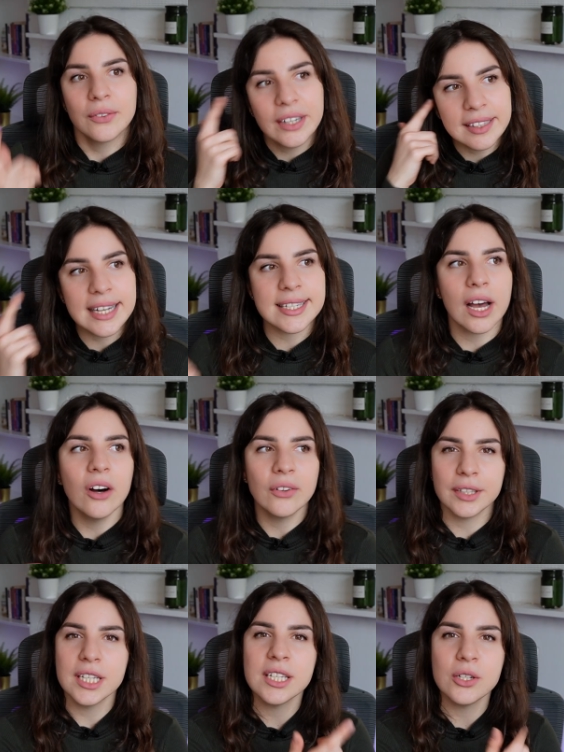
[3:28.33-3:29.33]
realize,
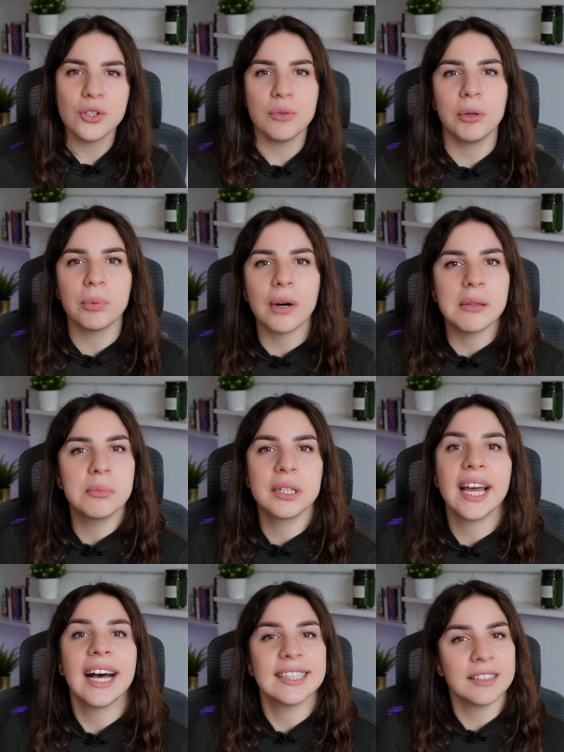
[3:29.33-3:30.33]
oh, this YouTuber
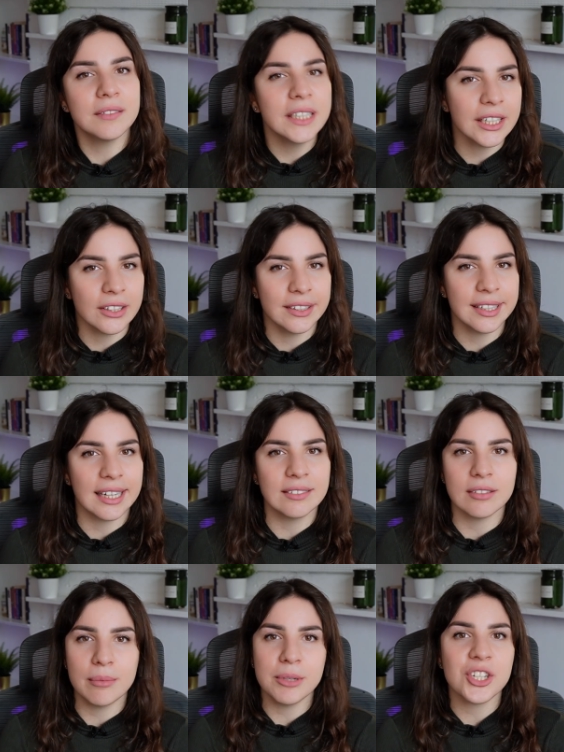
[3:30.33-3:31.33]
probably has a video on
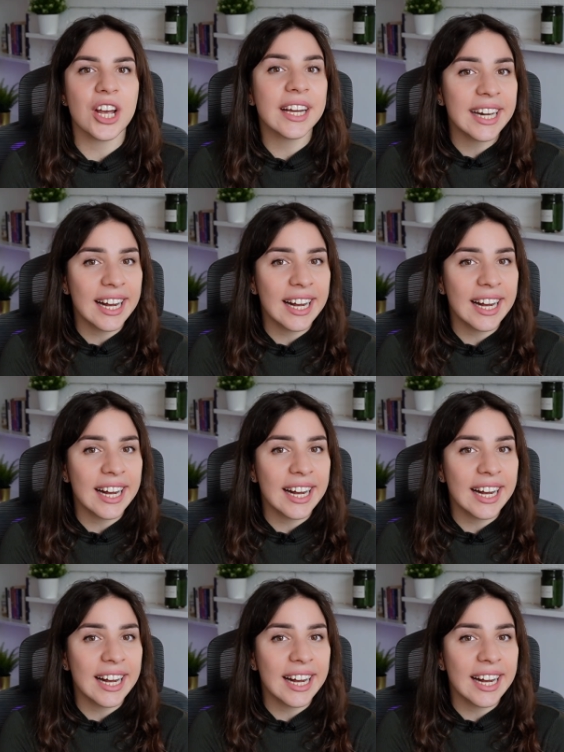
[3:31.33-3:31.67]
that, let me check it